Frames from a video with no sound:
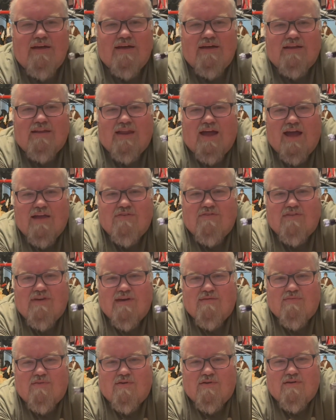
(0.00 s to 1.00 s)

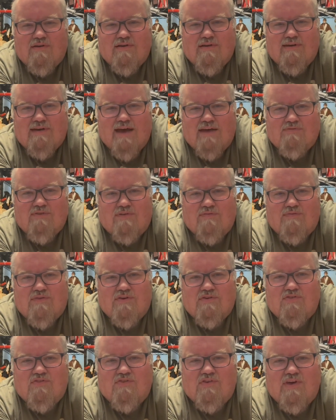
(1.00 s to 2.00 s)
lightsaber, as we
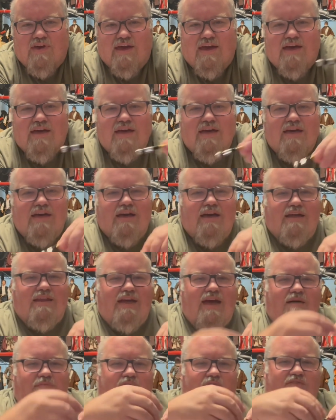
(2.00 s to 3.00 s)
first see in
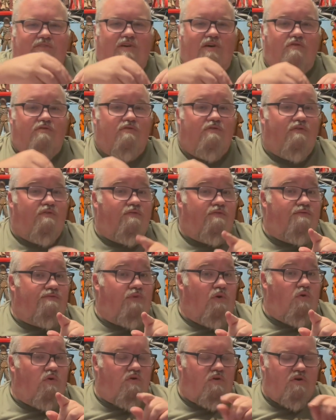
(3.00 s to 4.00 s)
Episode
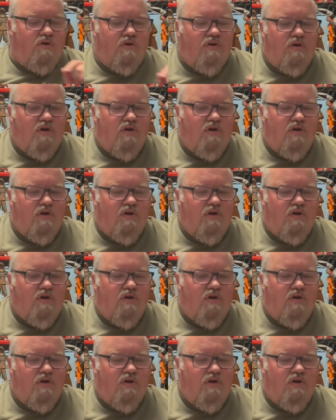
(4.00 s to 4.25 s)
4,